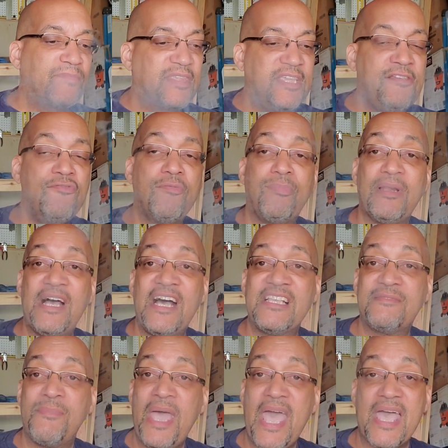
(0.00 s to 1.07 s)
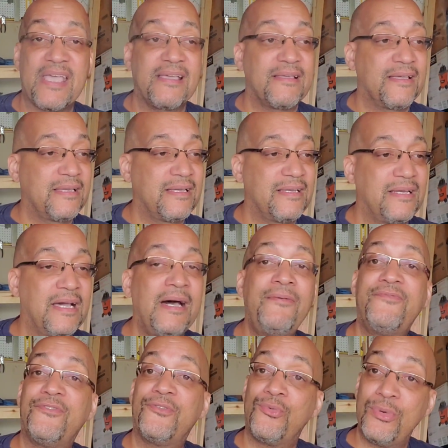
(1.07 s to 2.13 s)
He replies back, "I'm
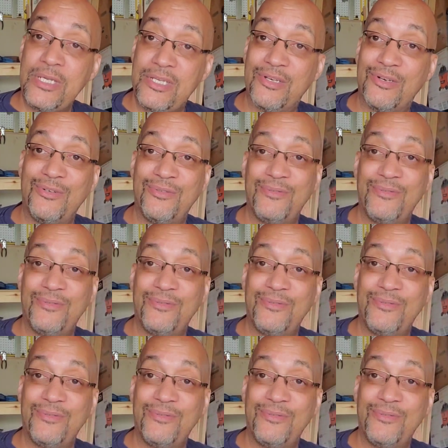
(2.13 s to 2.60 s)
for real."